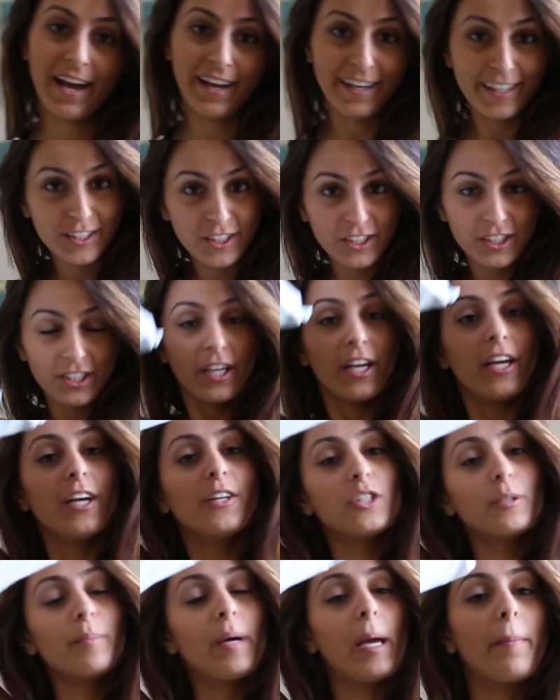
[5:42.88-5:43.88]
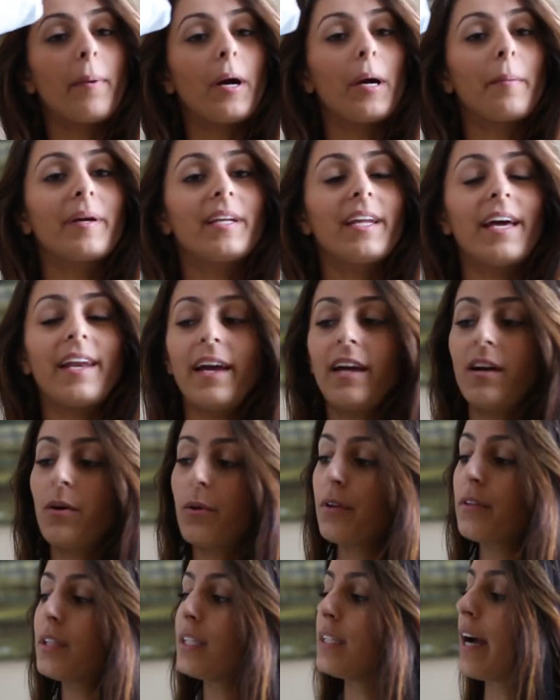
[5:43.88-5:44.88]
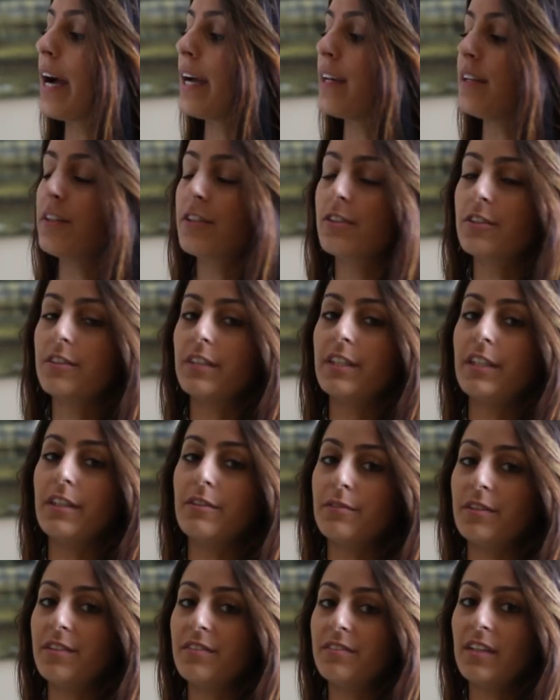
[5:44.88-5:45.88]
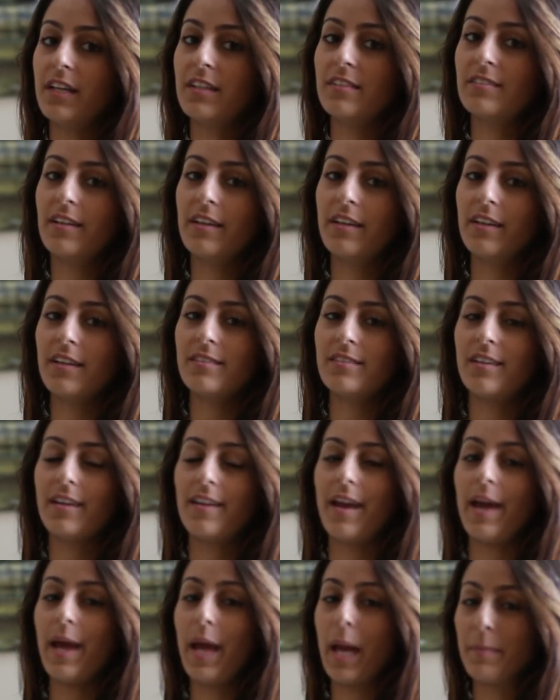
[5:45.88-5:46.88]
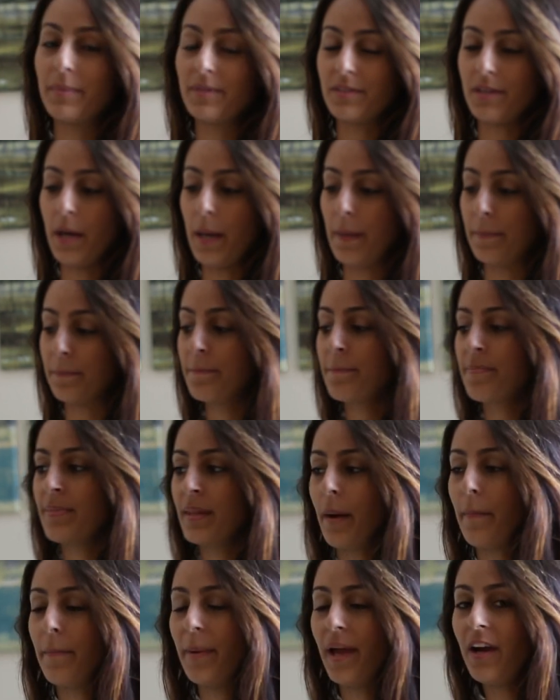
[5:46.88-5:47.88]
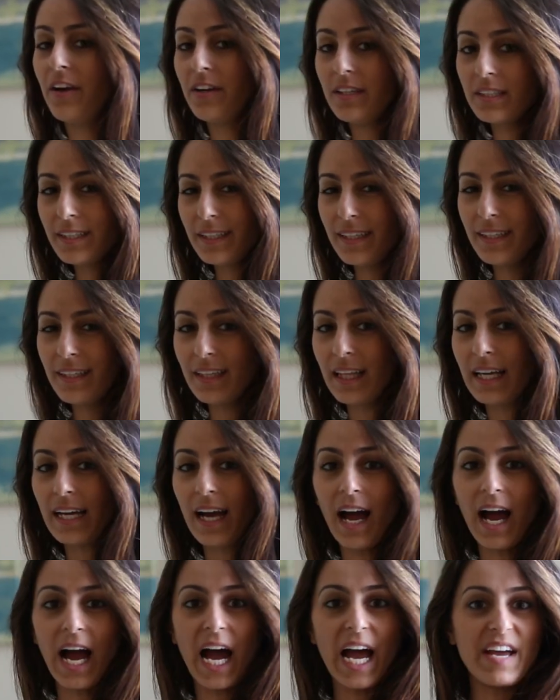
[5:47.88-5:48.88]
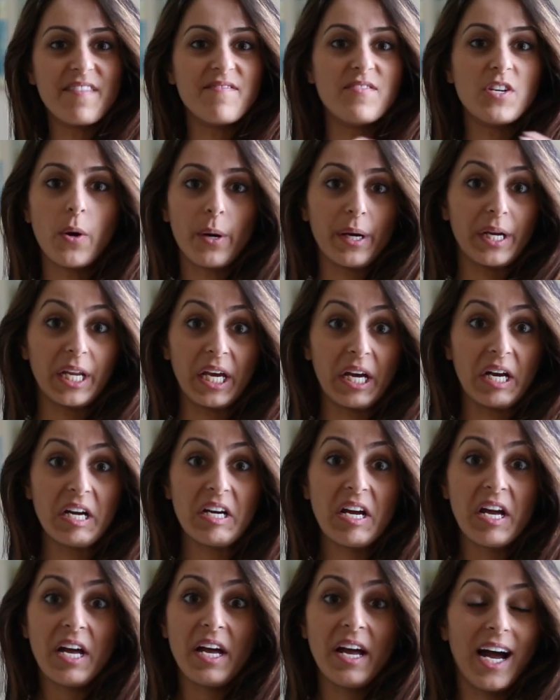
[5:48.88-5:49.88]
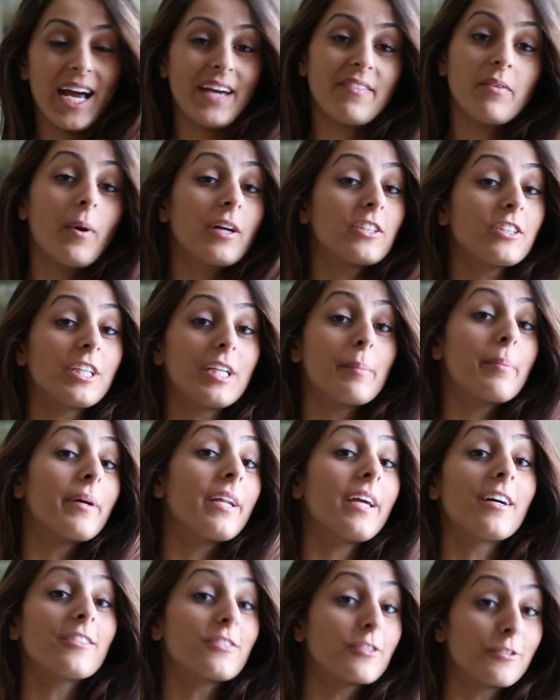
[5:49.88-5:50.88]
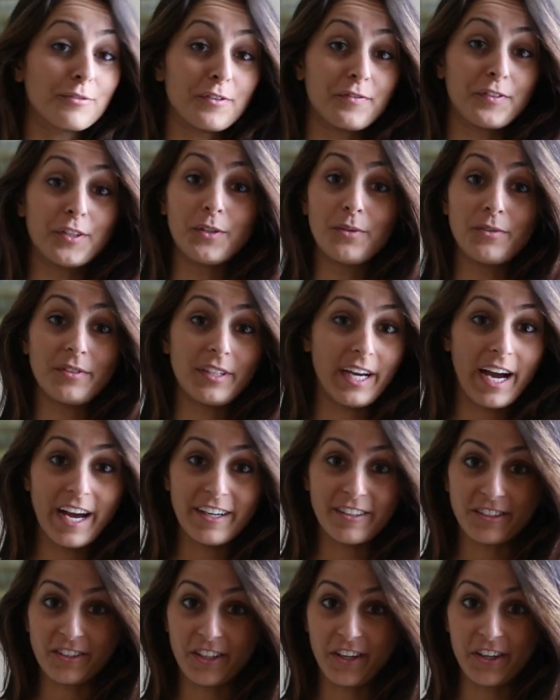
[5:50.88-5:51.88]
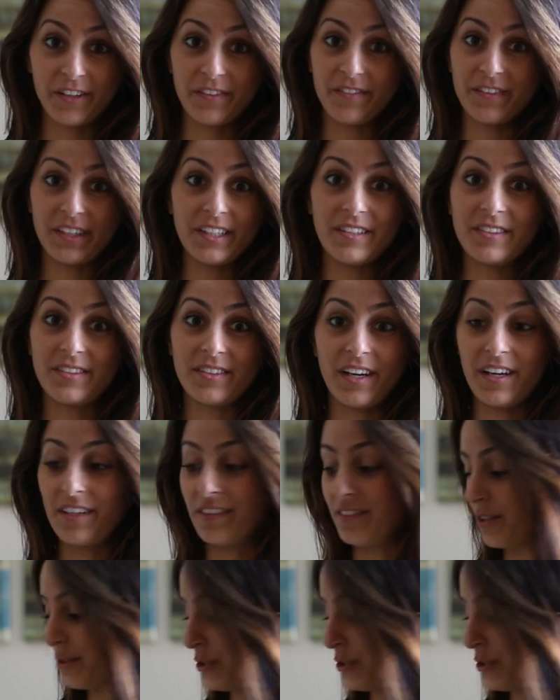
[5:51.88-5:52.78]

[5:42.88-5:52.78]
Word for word: package to my apartment, and I ordered the 90 degree reflex leggings on Amazon. Apparently, like, I have no idea. I haven't watched anybody else's reviews. Like, I just heard of these on